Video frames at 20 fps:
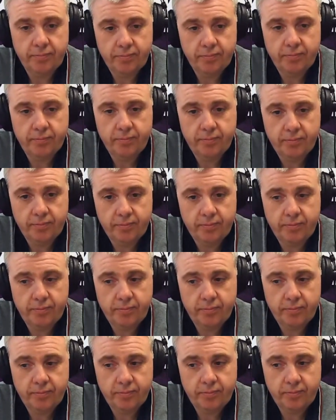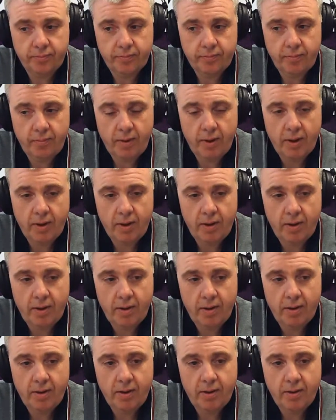
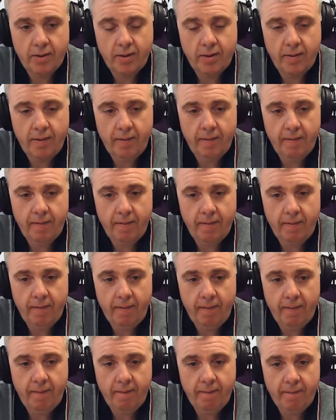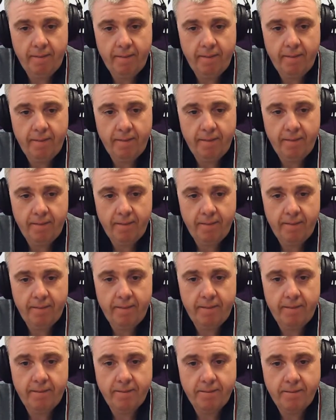
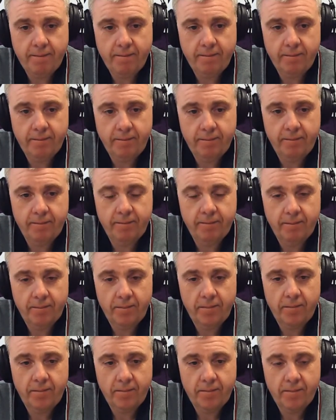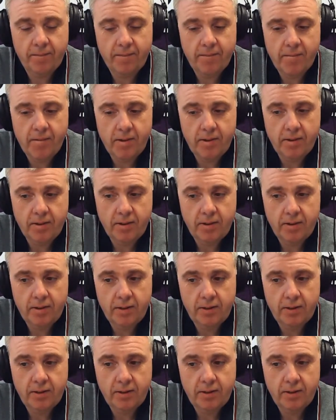[no speech]